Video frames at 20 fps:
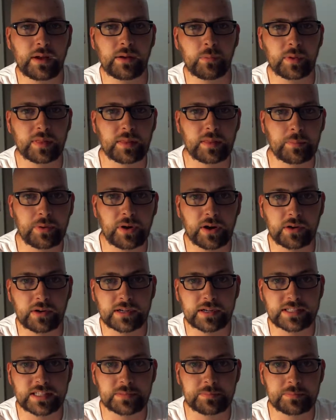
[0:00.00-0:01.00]
what the
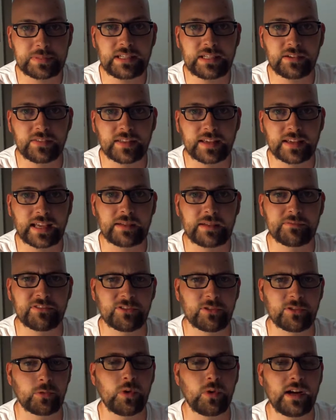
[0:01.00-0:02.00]
progress has been on the game
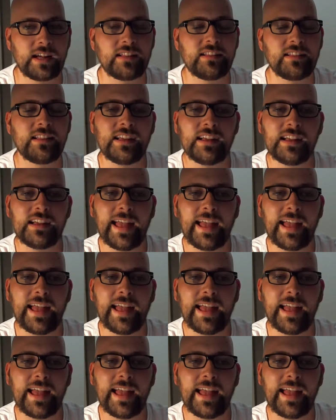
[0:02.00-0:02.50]
for a while,